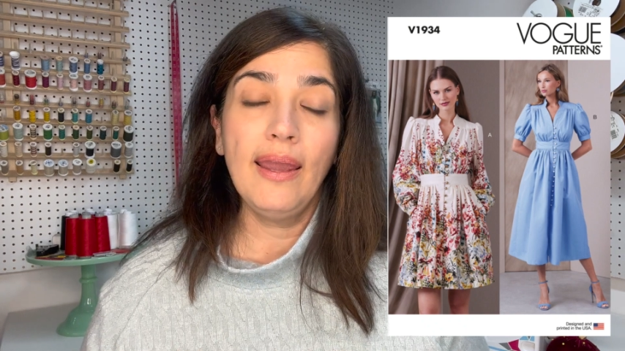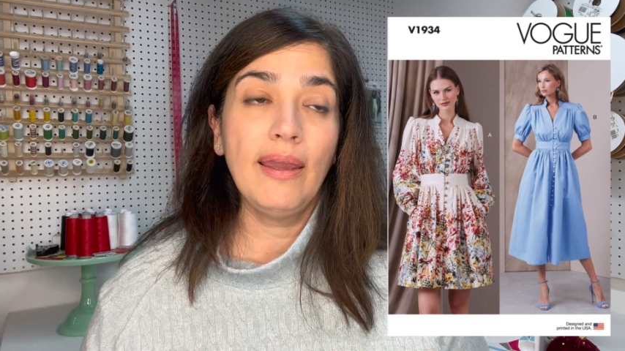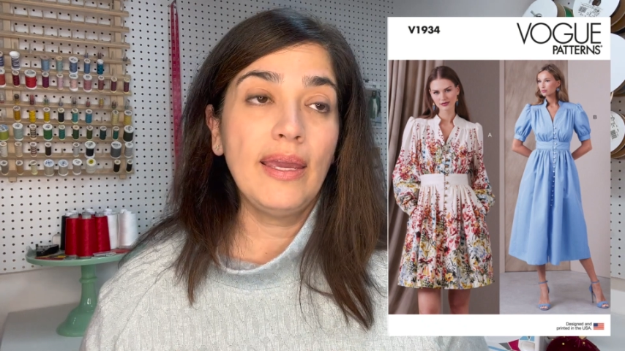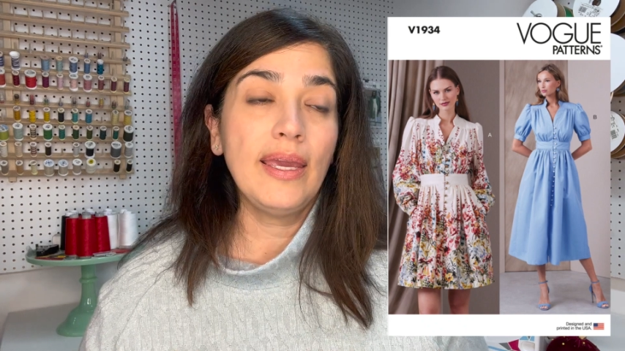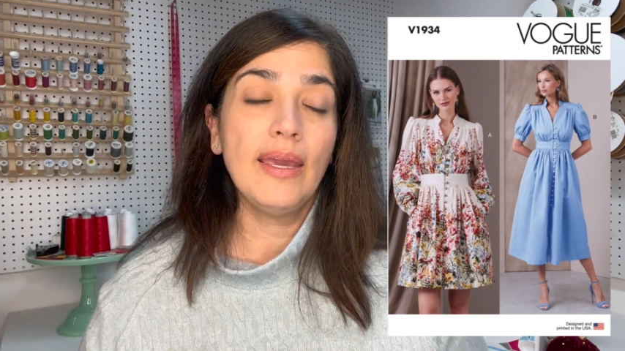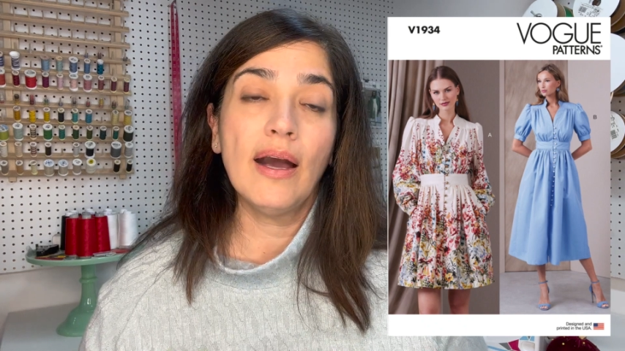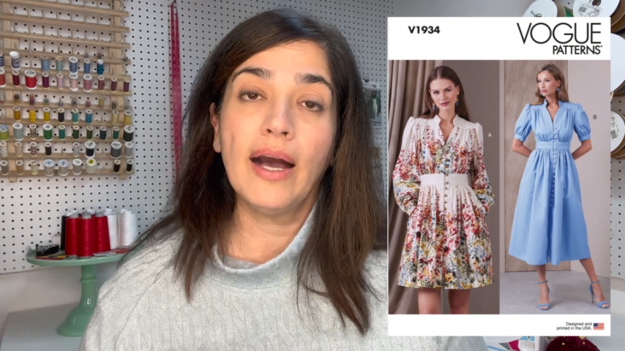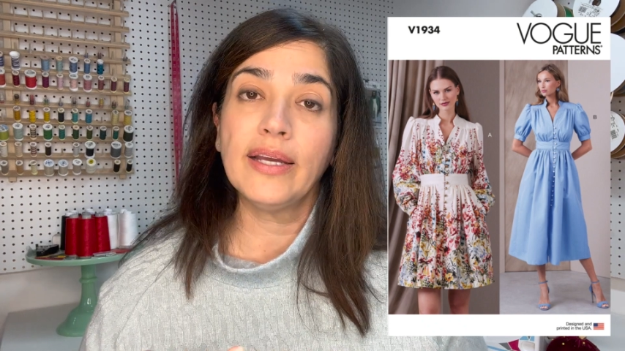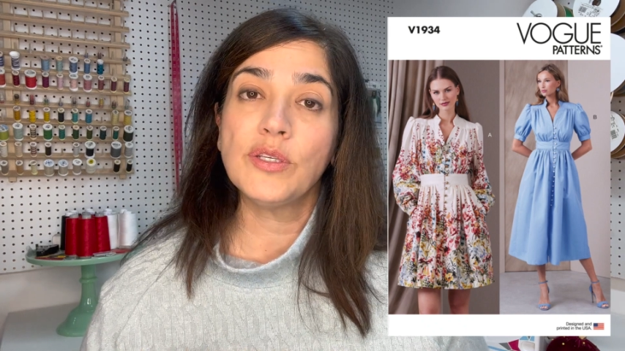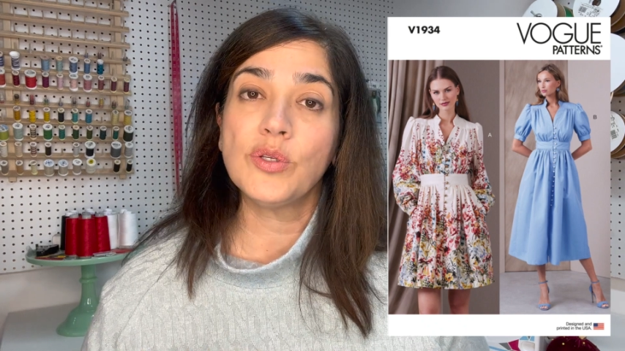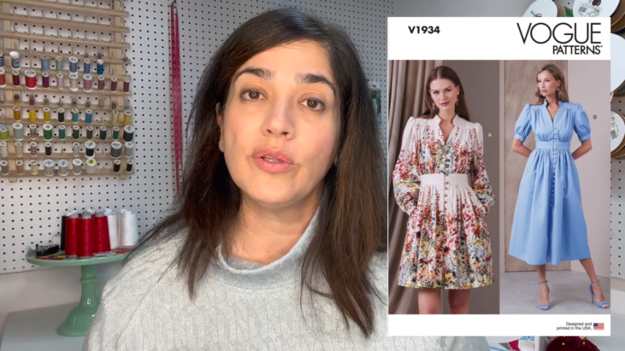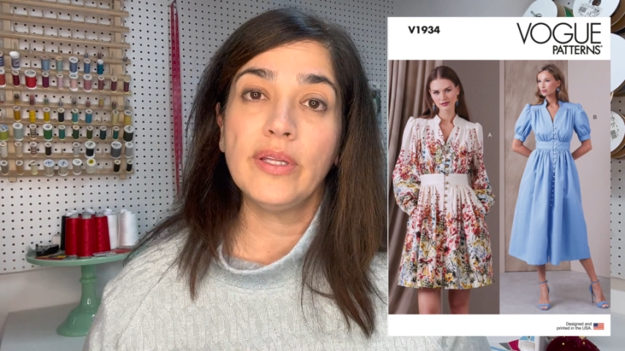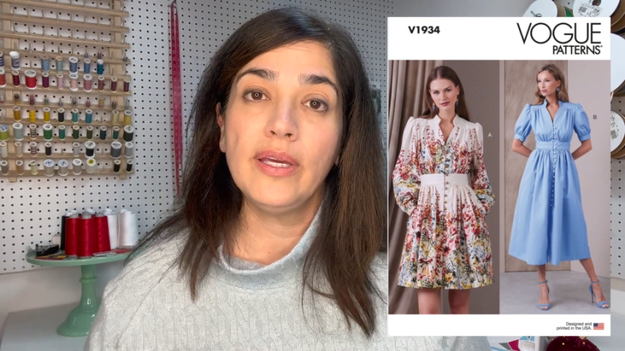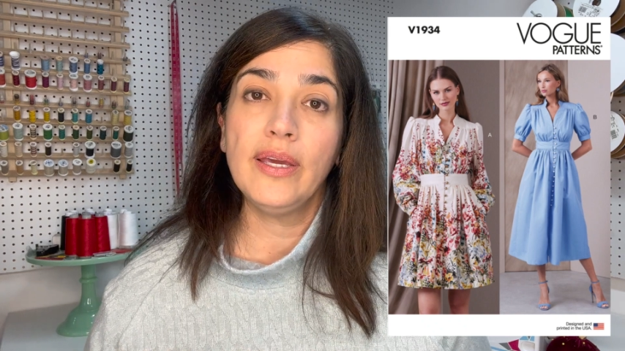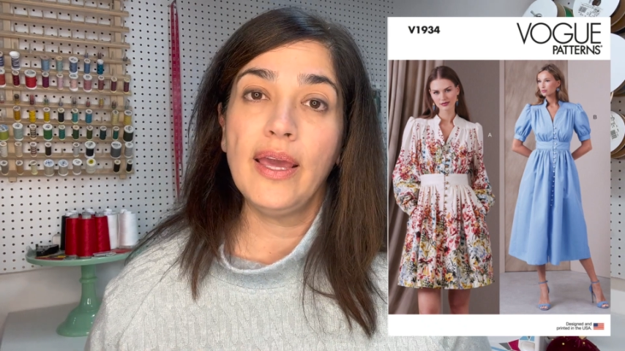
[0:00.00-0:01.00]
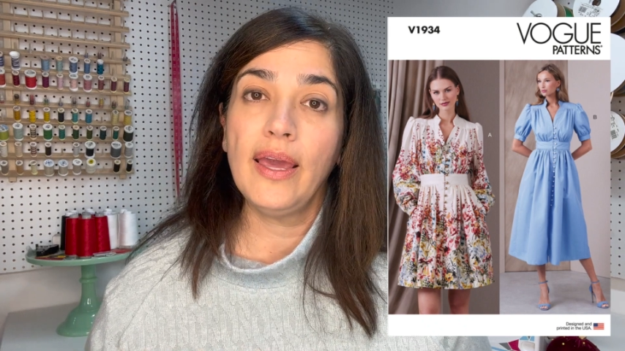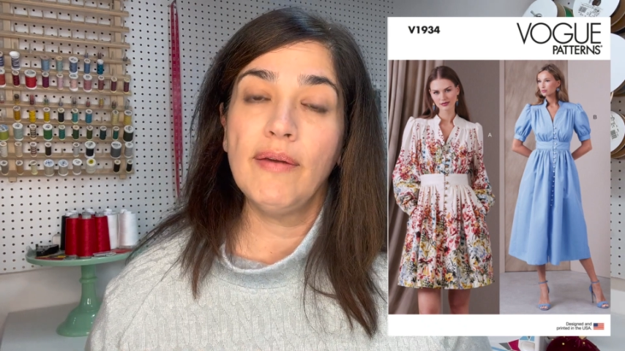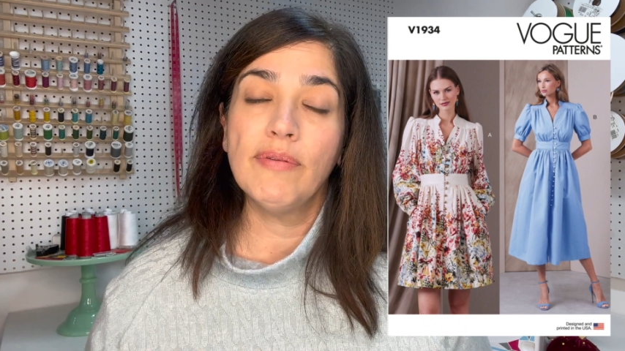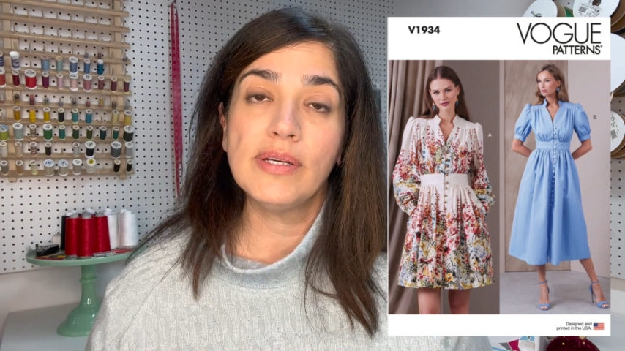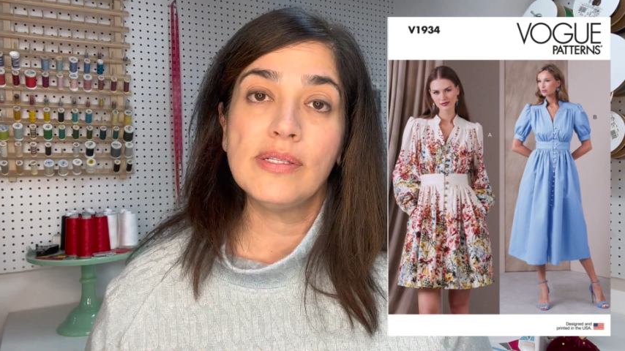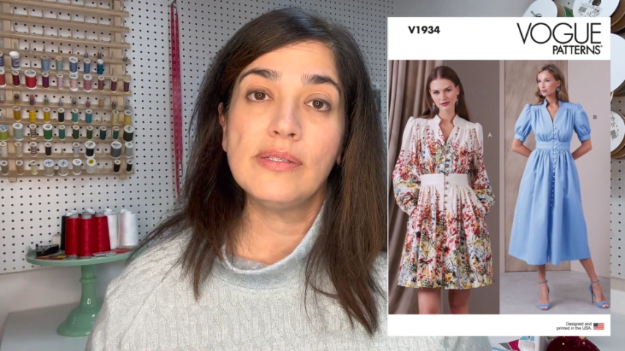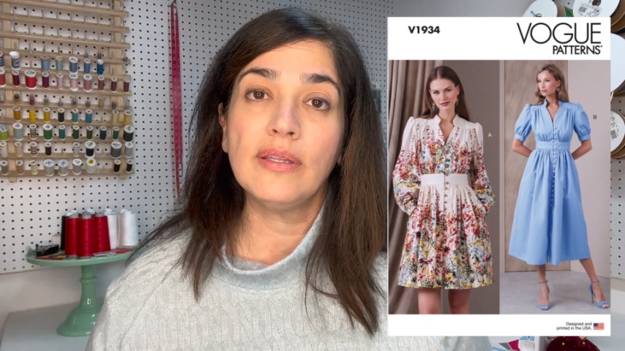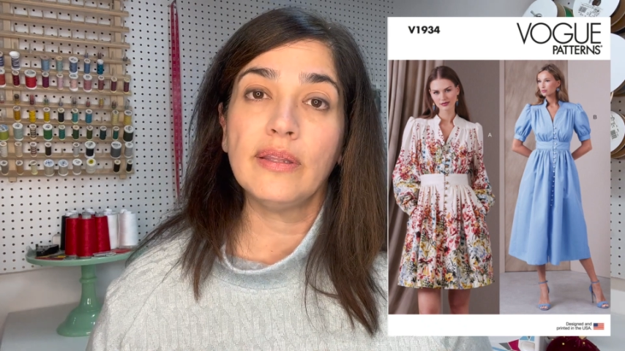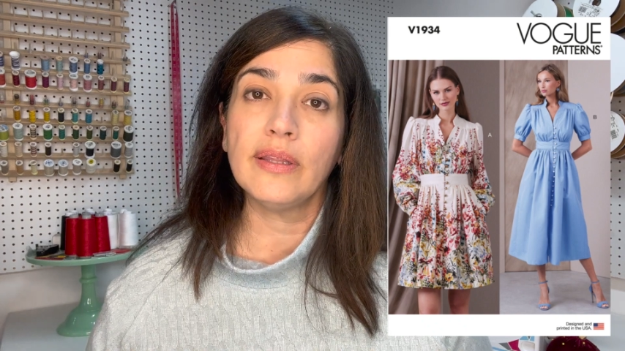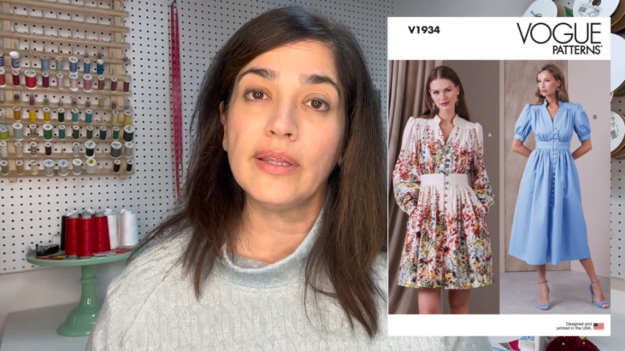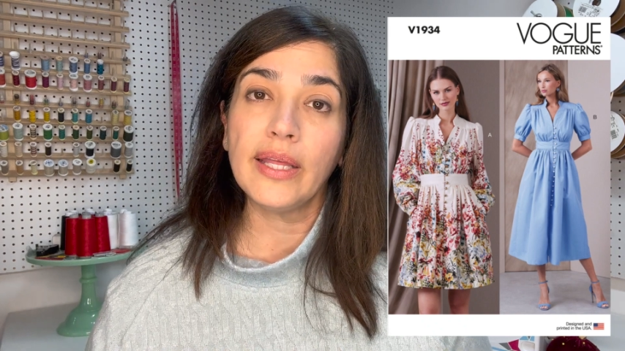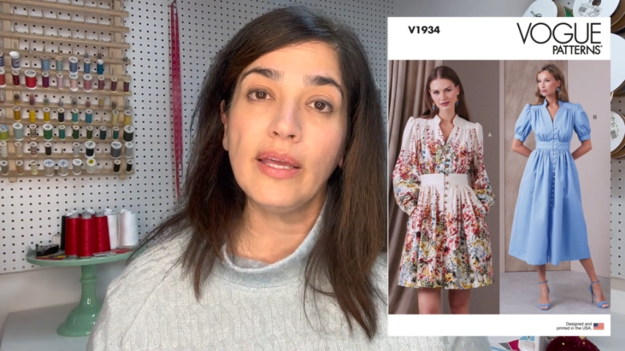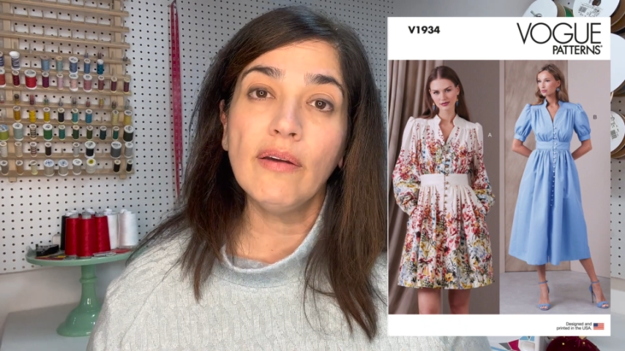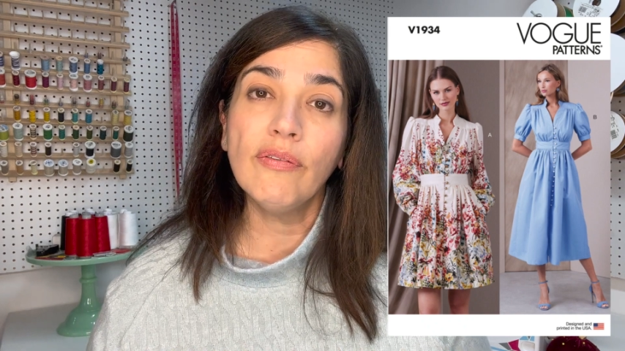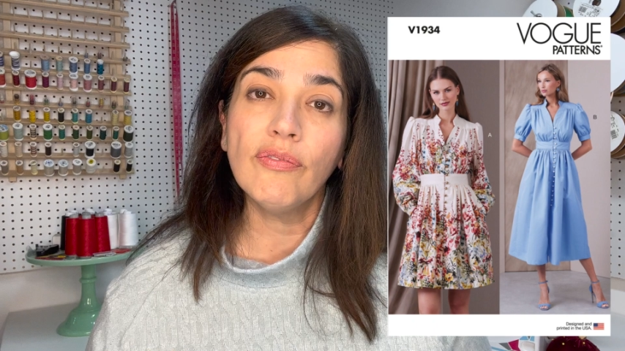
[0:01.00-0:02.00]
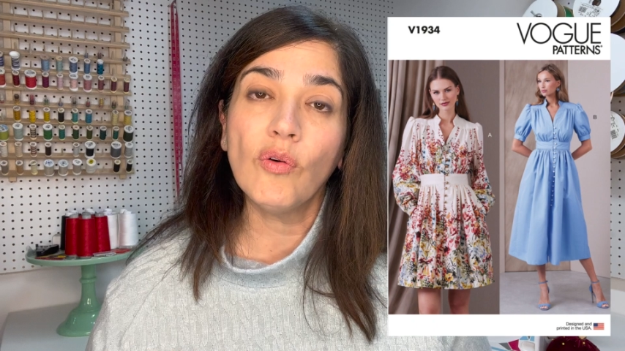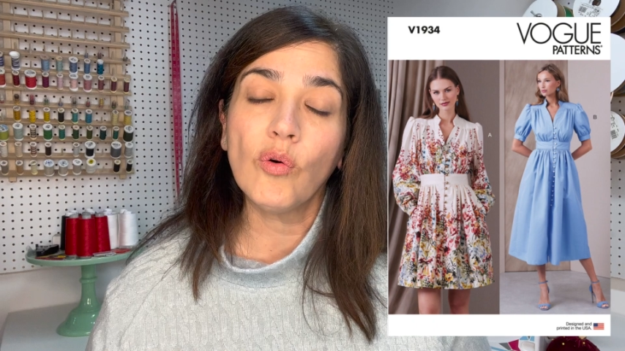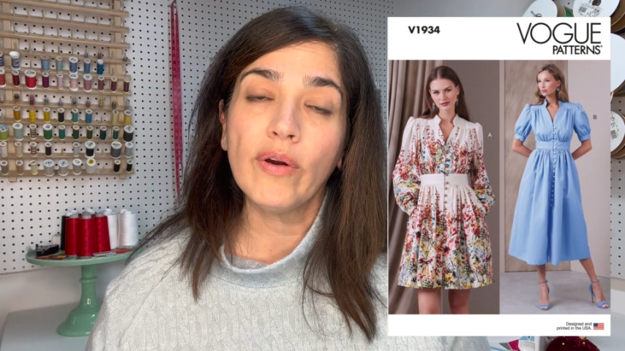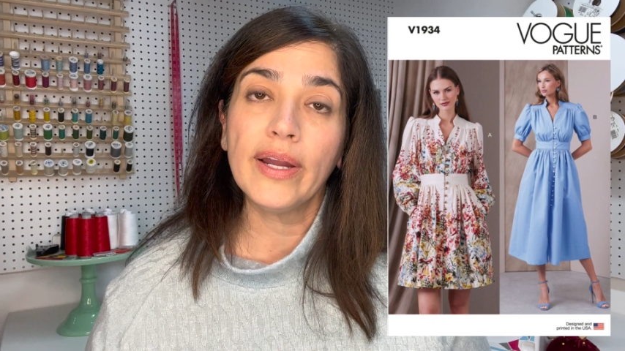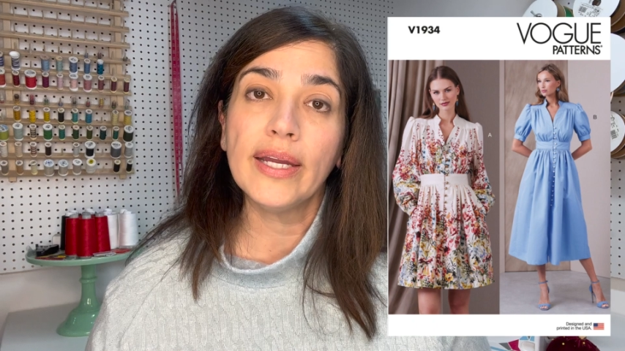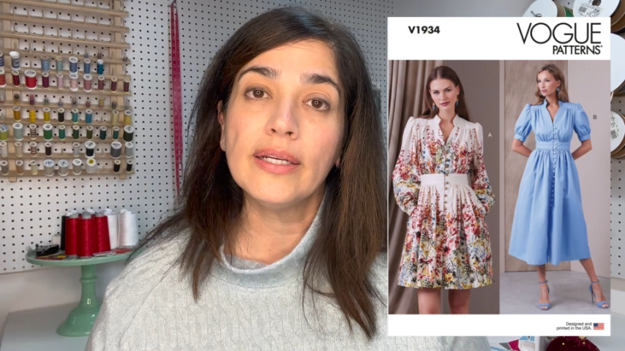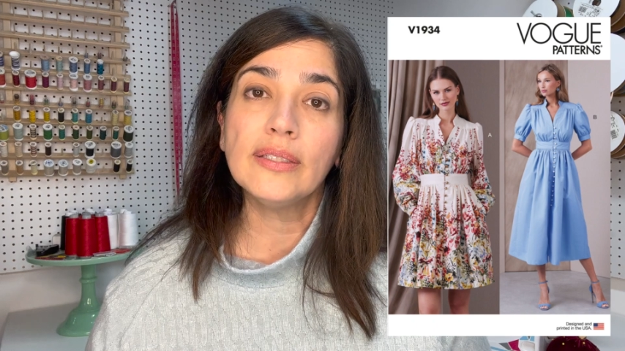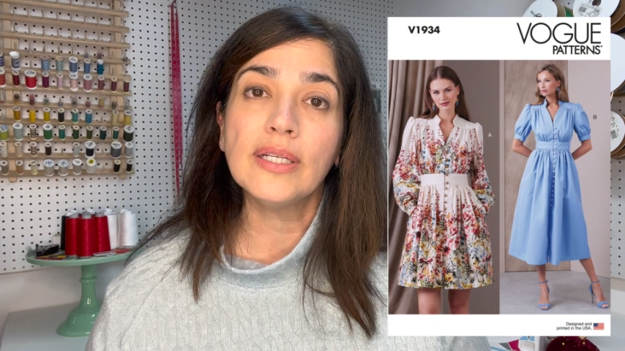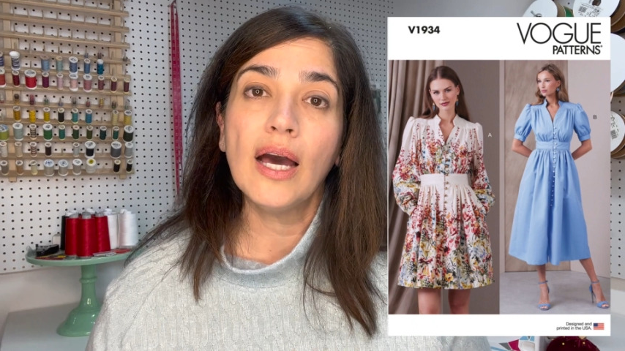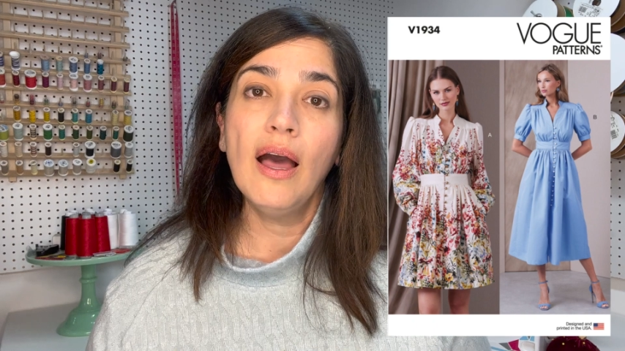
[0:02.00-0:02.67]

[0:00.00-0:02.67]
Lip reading: He actually gave us the link for it